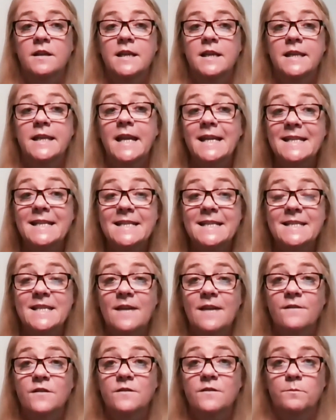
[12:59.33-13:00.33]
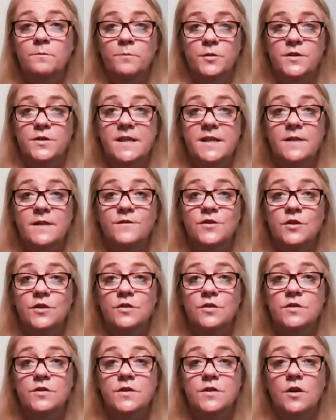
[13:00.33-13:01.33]
97% of
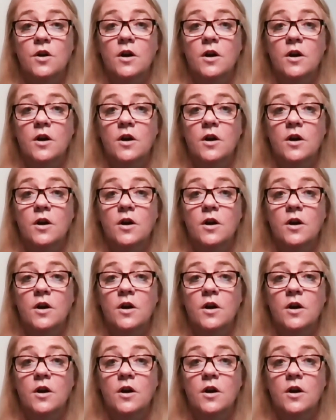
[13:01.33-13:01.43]
journals are